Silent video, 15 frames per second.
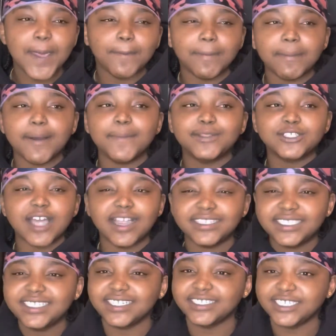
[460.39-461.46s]
My mom be trying to
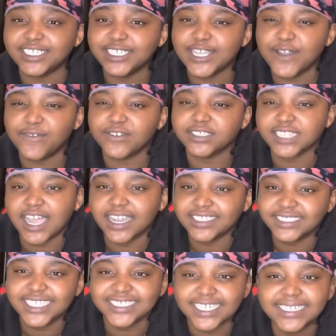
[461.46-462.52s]
teach, she good for trying
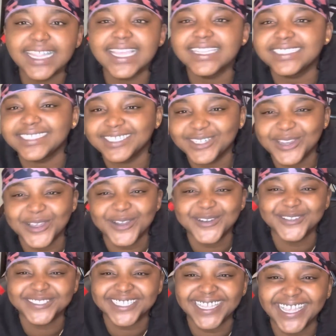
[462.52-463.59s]
to teach a lesson. You know what
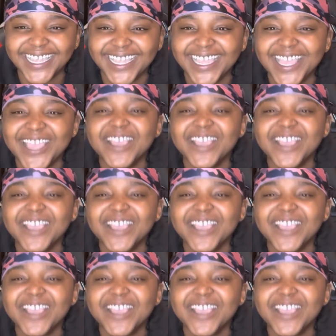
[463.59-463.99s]
I'm saying?